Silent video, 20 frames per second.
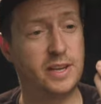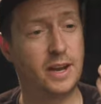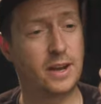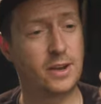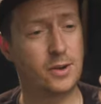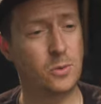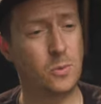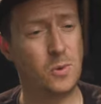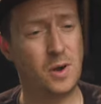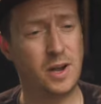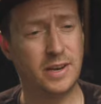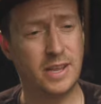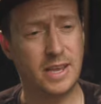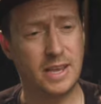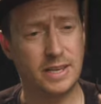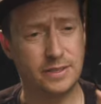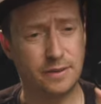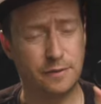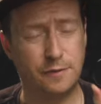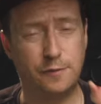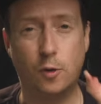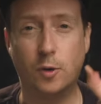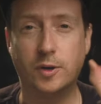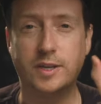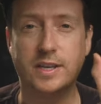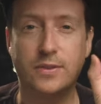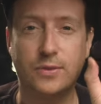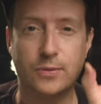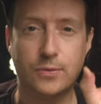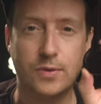particular one is a
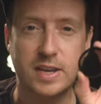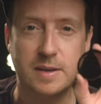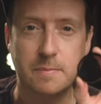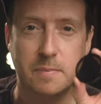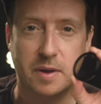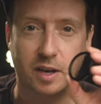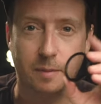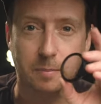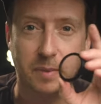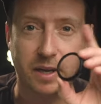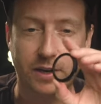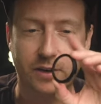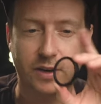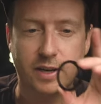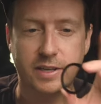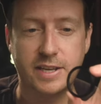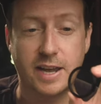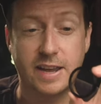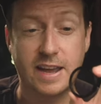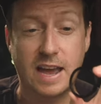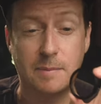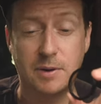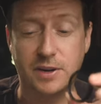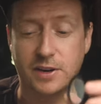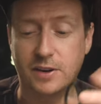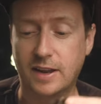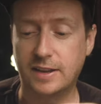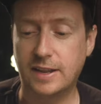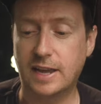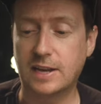43 millimeter in
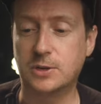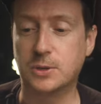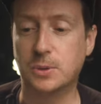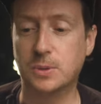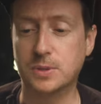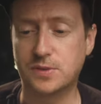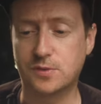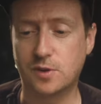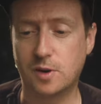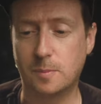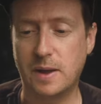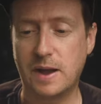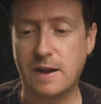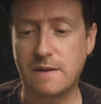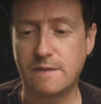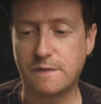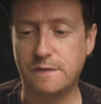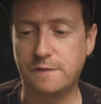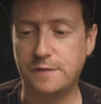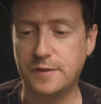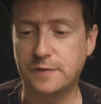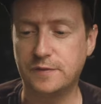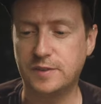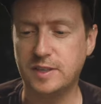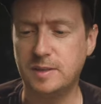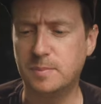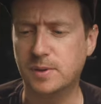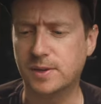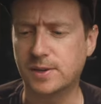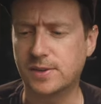diameter, and that goes for about
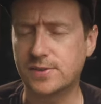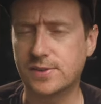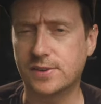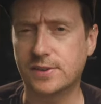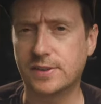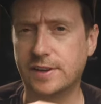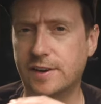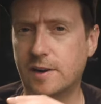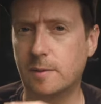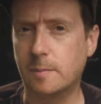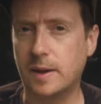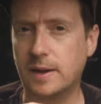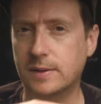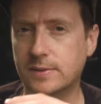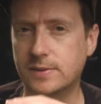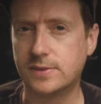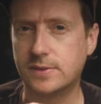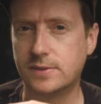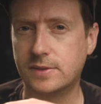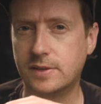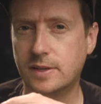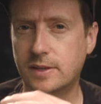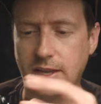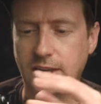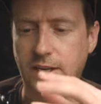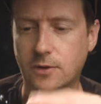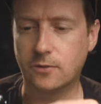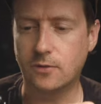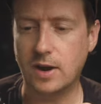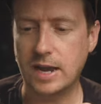50 bucks or thereabouts.
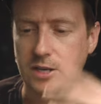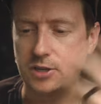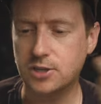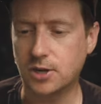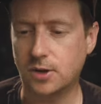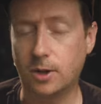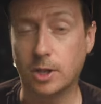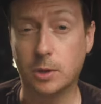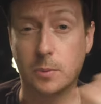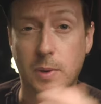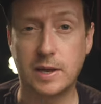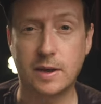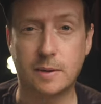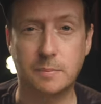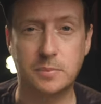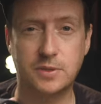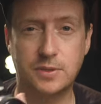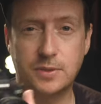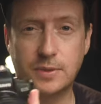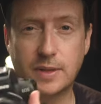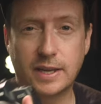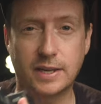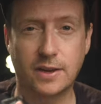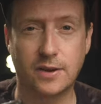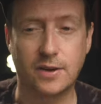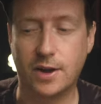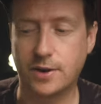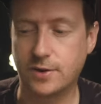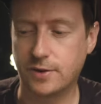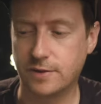And they can range all the way up to
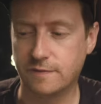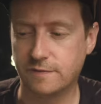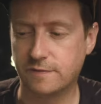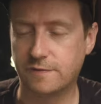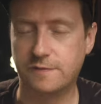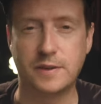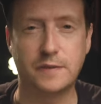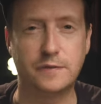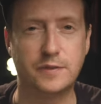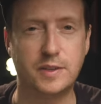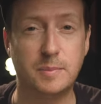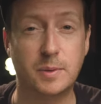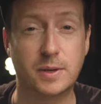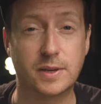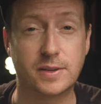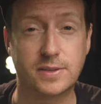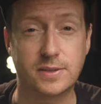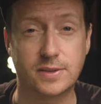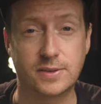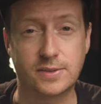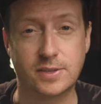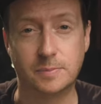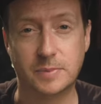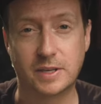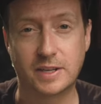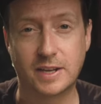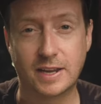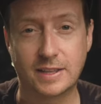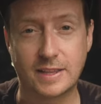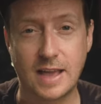like 150 bucks or
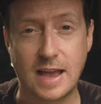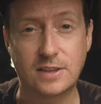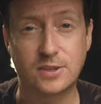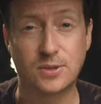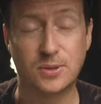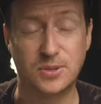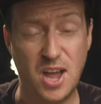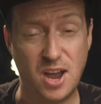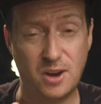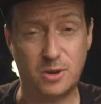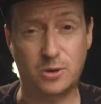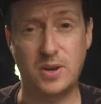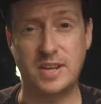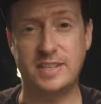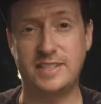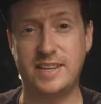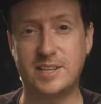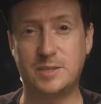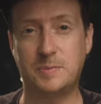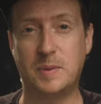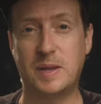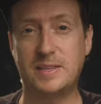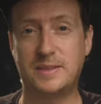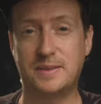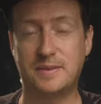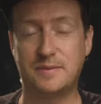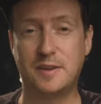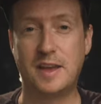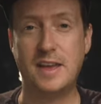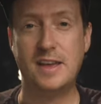something like that. So not crazy
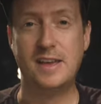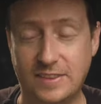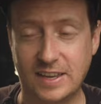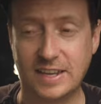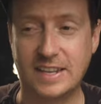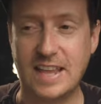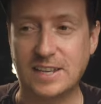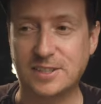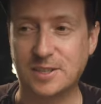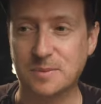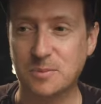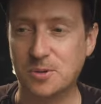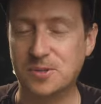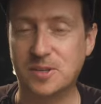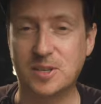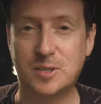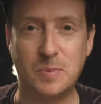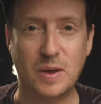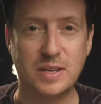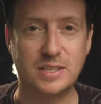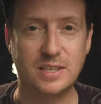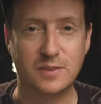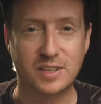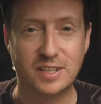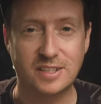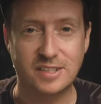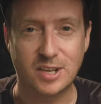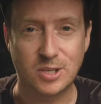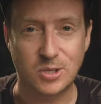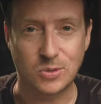expensive. I think that's the most
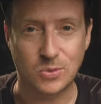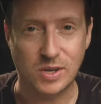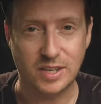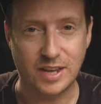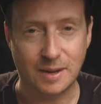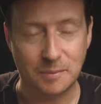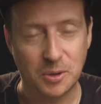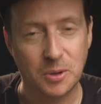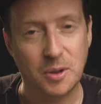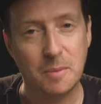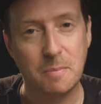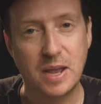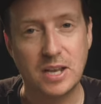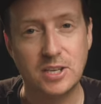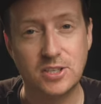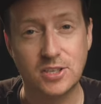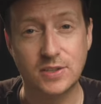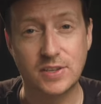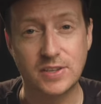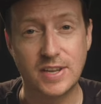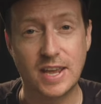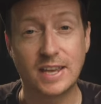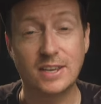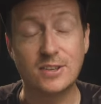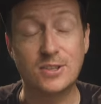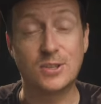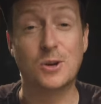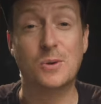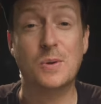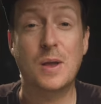expensive accessory that I'm gonna mention
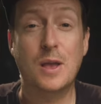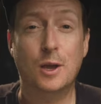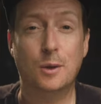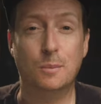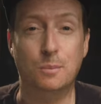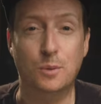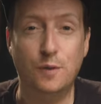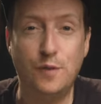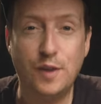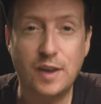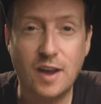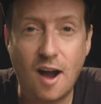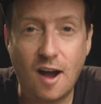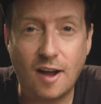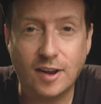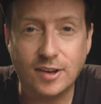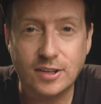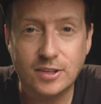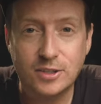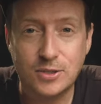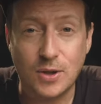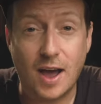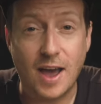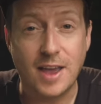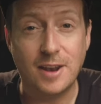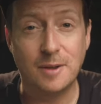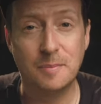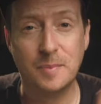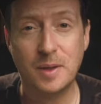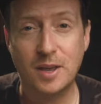today. So moving on
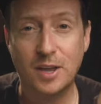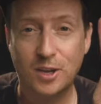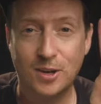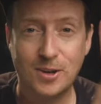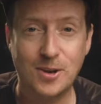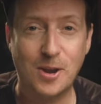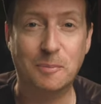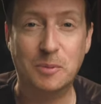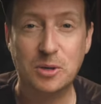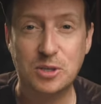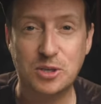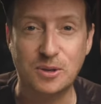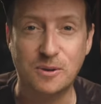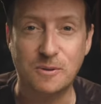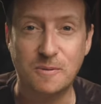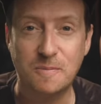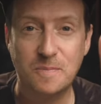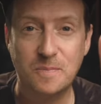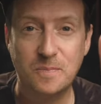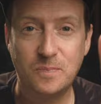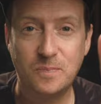to item number two.